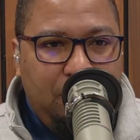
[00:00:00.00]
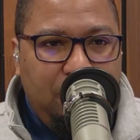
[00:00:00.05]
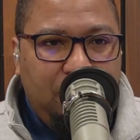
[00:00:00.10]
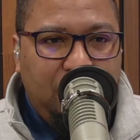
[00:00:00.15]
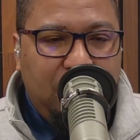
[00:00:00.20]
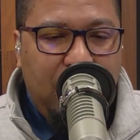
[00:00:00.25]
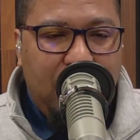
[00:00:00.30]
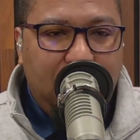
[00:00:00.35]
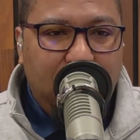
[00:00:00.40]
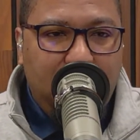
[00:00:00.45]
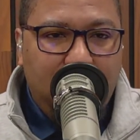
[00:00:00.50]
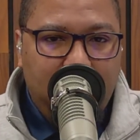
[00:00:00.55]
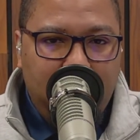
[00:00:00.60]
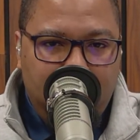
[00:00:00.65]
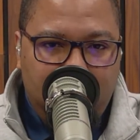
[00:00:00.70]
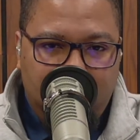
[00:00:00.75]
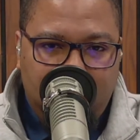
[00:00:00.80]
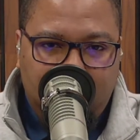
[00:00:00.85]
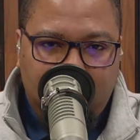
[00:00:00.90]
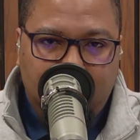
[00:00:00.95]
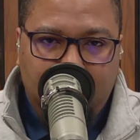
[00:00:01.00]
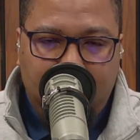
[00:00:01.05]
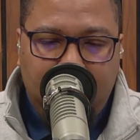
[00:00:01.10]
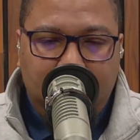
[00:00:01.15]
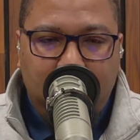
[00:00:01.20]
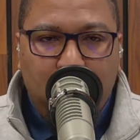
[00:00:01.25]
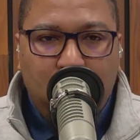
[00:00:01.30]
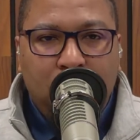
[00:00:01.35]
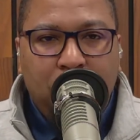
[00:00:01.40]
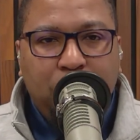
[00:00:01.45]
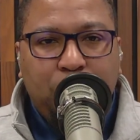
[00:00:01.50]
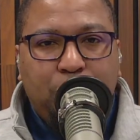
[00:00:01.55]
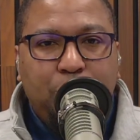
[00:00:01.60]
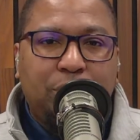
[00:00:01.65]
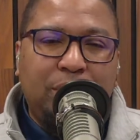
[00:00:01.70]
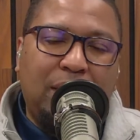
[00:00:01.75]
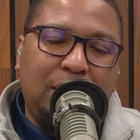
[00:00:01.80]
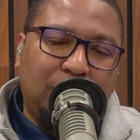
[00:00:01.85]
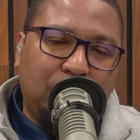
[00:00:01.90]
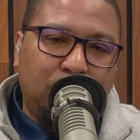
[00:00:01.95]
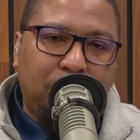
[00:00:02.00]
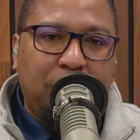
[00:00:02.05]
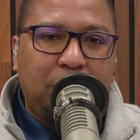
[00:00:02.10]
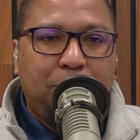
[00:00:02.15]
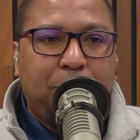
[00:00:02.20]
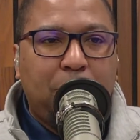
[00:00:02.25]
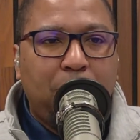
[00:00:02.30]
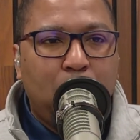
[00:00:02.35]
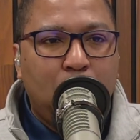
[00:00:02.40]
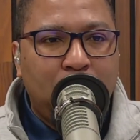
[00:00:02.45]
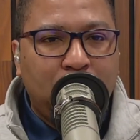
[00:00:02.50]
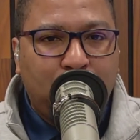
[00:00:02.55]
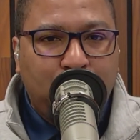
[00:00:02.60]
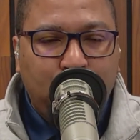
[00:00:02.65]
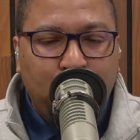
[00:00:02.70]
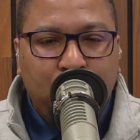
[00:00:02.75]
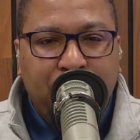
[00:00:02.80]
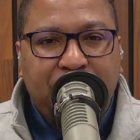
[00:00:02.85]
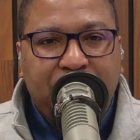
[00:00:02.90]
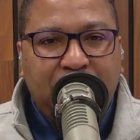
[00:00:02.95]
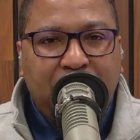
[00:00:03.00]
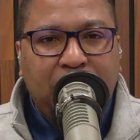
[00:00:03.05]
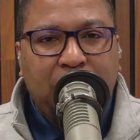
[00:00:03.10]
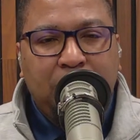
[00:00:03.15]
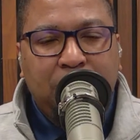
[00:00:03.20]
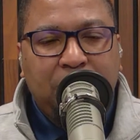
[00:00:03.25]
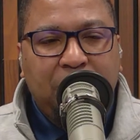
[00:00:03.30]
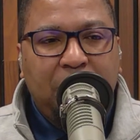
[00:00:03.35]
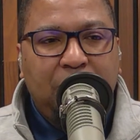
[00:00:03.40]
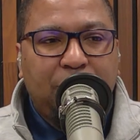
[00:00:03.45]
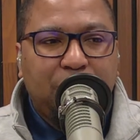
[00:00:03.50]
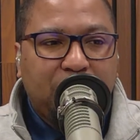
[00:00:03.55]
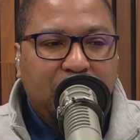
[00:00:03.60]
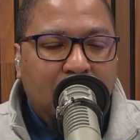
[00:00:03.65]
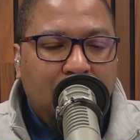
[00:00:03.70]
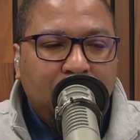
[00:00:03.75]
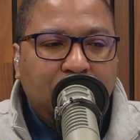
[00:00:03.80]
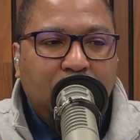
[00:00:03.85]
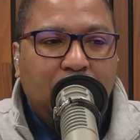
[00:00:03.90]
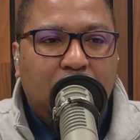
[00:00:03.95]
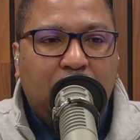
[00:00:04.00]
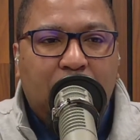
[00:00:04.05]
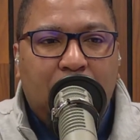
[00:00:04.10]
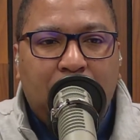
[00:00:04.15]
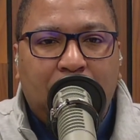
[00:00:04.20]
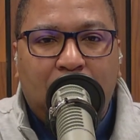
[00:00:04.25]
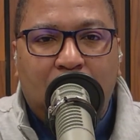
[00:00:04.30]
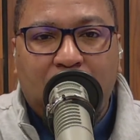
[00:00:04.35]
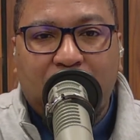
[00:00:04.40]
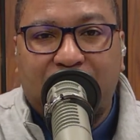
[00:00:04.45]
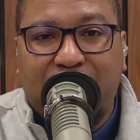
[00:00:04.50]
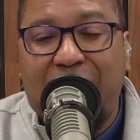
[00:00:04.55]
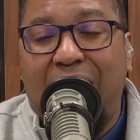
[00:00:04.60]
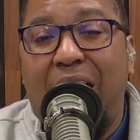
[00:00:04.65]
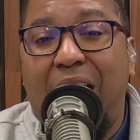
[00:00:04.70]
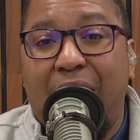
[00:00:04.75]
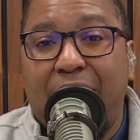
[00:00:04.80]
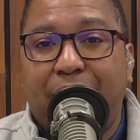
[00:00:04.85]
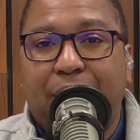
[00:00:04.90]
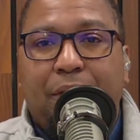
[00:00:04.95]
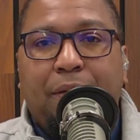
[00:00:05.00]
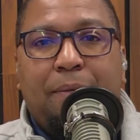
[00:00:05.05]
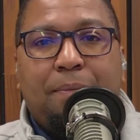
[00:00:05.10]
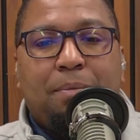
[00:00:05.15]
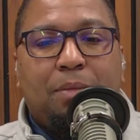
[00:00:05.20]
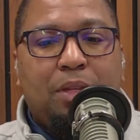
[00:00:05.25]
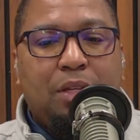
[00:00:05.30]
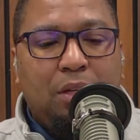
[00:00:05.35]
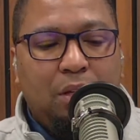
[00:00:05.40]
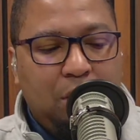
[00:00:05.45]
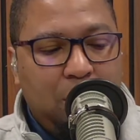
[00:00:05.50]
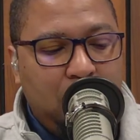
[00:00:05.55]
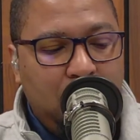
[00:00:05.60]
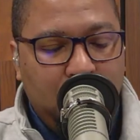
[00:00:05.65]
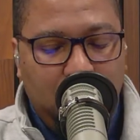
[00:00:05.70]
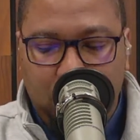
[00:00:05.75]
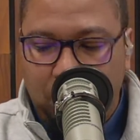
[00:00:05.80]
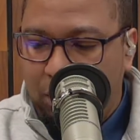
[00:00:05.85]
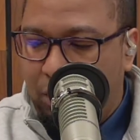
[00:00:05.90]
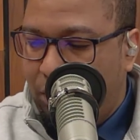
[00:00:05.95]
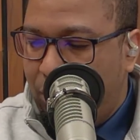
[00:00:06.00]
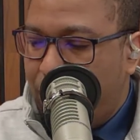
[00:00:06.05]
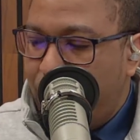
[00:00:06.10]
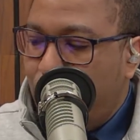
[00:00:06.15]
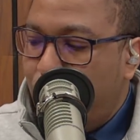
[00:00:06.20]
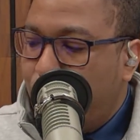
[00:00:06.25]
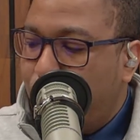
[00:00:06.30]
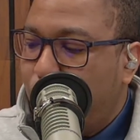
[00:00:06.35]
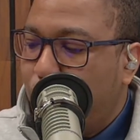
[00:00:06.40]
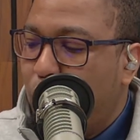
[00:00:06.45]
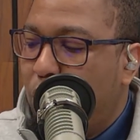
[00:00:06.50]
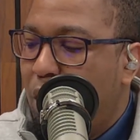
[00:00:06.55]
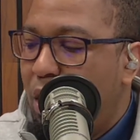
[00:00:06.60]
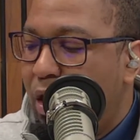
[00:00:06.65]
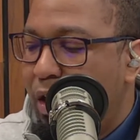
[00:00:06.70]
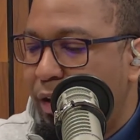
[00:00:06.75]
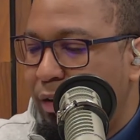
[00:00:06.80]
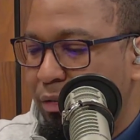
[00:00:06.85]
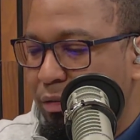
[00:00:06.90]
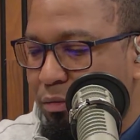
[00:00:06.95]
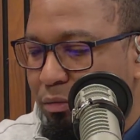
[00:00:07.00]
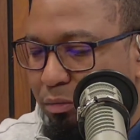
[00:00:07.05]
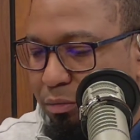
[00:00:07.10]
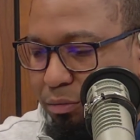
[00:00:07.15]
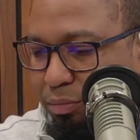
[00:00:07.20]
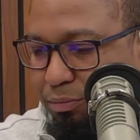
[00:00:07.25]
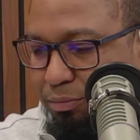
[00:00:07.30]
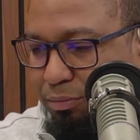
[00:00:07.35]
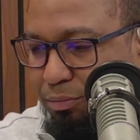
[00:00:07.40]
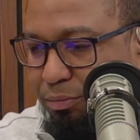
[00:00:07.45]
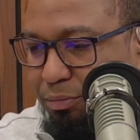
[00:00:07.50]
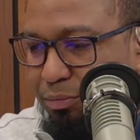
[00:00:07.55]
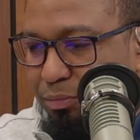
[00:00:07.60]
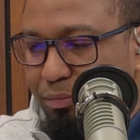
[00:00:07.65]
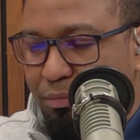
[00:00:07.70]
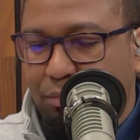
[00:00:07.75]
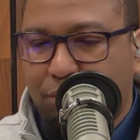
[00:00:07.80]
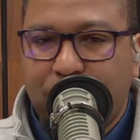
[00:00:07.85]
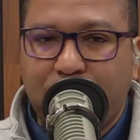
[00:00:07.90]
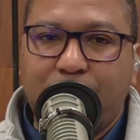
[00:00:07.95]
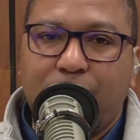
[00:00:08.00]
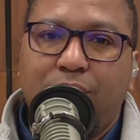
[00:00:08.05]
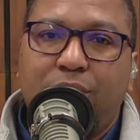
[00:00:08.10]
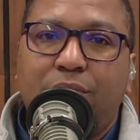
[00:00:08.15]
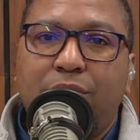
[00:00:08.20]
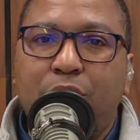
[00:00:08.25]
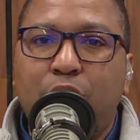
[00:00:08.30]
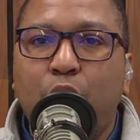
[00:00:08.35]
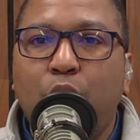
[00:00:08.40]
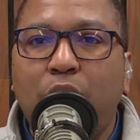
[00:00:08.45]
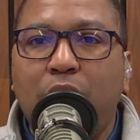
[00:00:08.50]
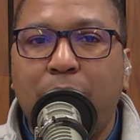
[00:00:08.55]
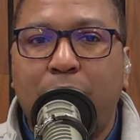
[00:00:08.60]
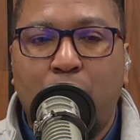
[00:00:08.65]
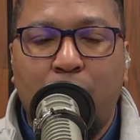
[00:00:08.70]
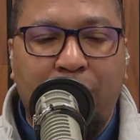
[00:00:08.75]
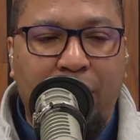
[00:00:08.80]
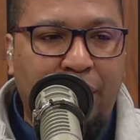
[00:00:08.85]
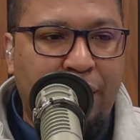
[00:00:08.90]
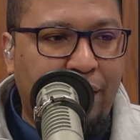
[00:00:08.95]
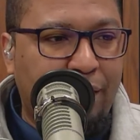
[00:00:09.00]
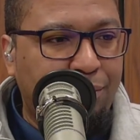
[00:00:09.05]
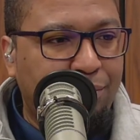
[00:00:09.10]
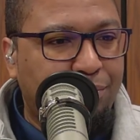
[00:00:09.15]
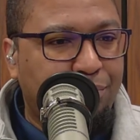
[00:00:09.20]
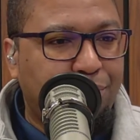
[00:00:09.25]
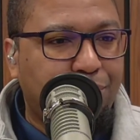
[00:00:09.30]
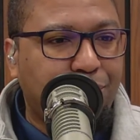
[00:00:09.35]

that a little bit more mature, not a little bit, but more mature seasoned believers come alongside those who are newly born again,